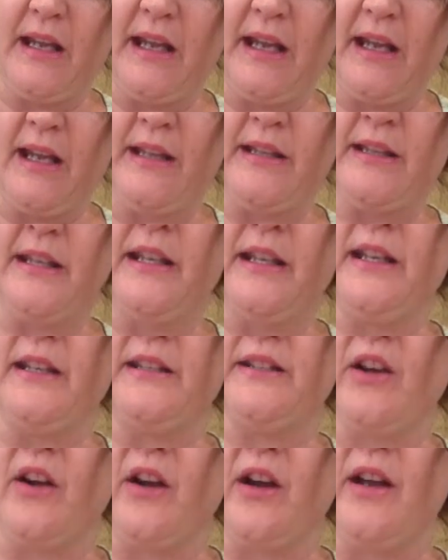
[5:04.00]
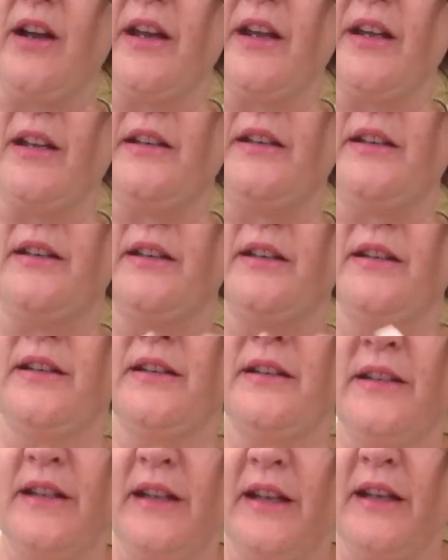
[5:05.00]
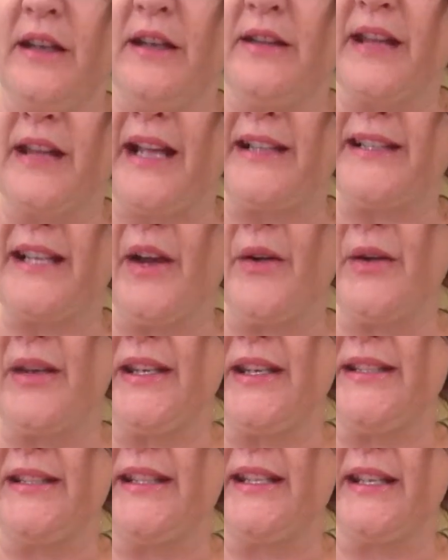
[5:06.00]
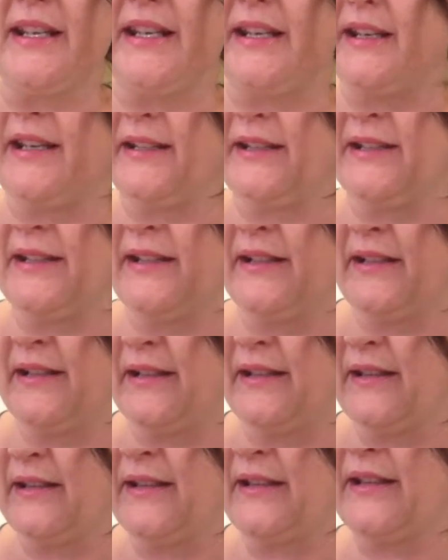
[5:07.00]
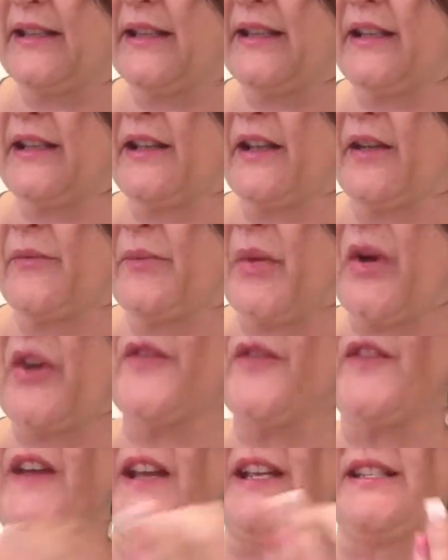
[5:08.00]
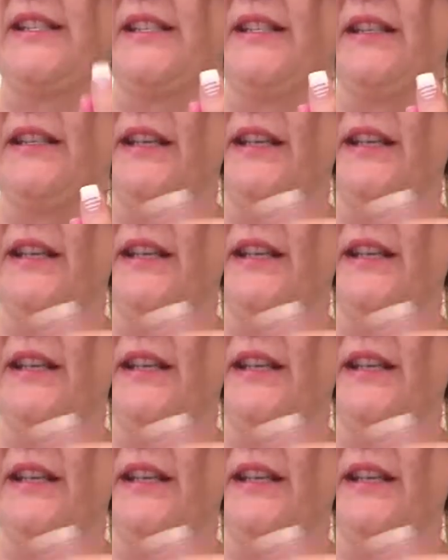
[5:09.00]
and it is on. That's how easy it is. Perfect.